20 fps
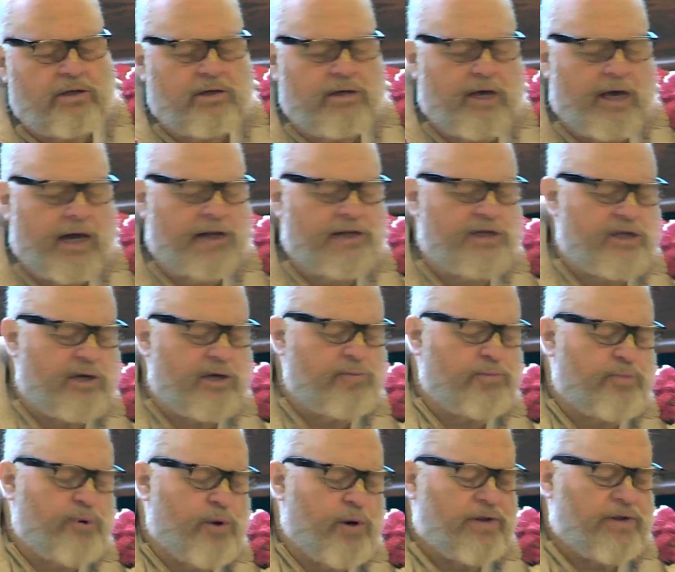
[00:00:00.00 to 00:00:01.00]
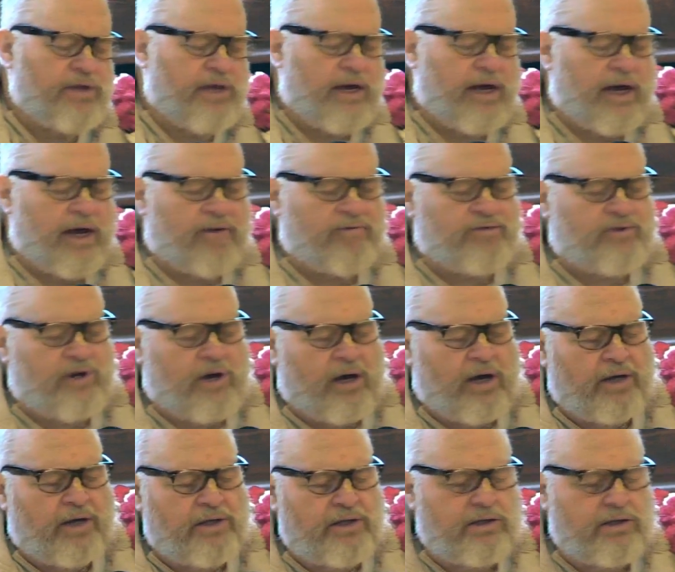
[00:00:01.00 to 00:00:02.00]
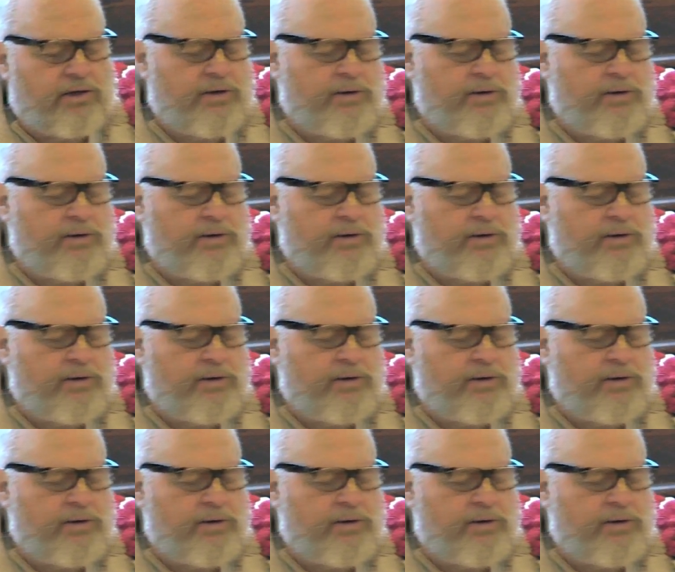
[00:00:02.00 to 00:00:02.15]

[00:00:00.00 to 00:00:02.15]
at some point the have-nots